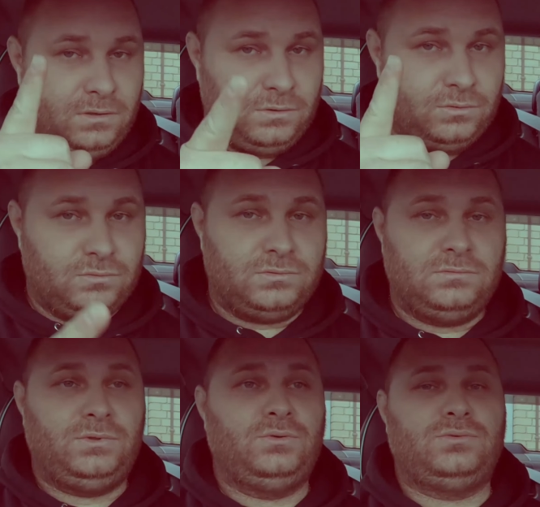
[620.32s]
You,
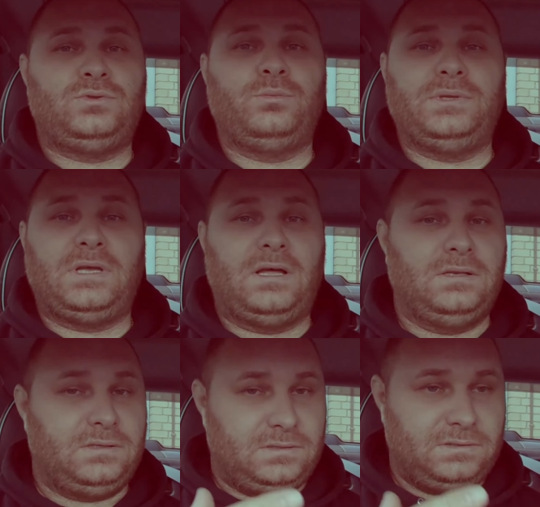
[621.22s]
you stupid
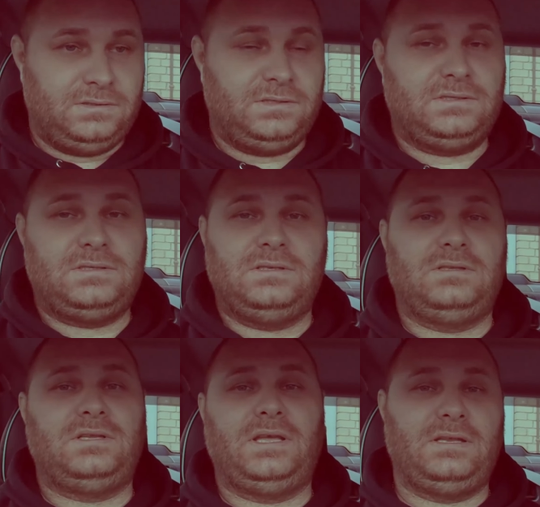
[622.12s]
cunt, just
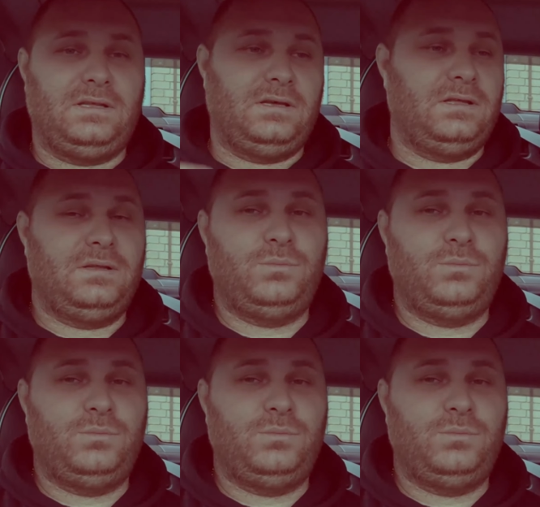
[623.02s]
take the,